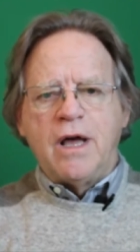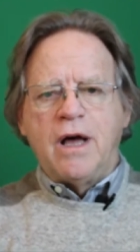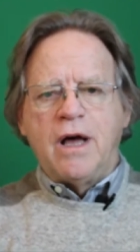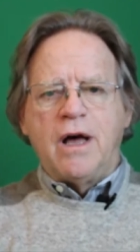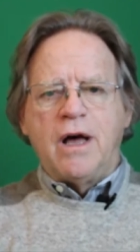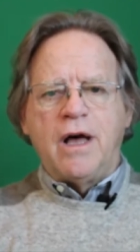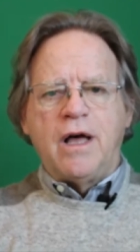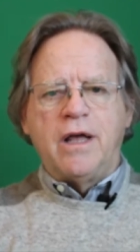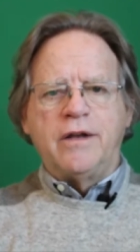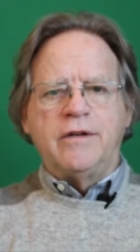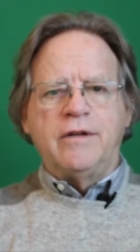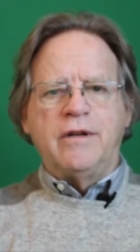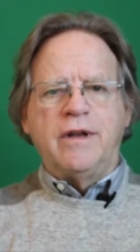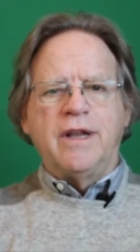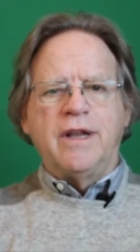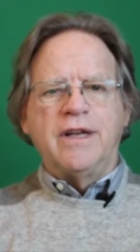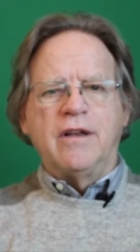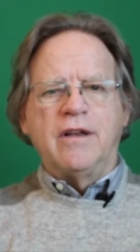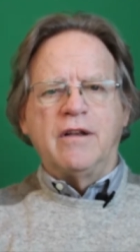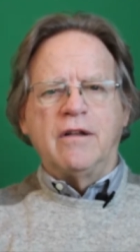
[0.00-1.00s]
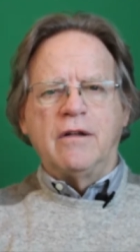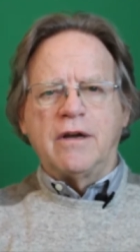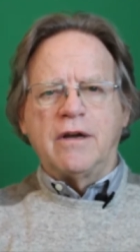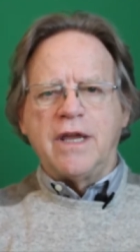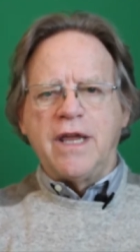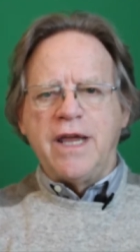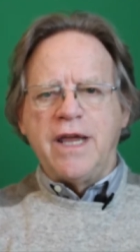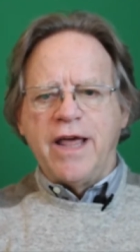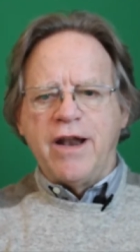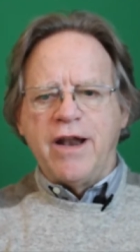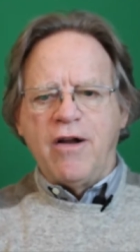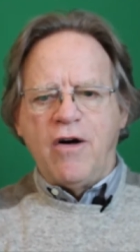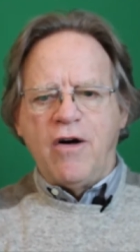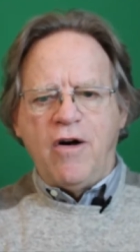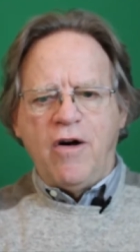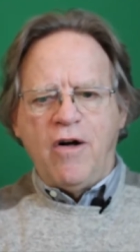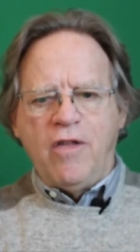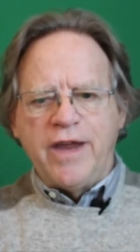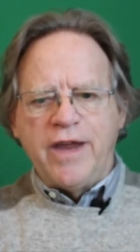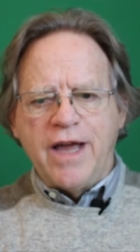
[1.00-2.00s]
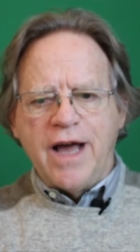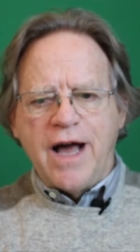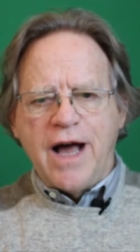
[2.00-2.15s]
on looking at all the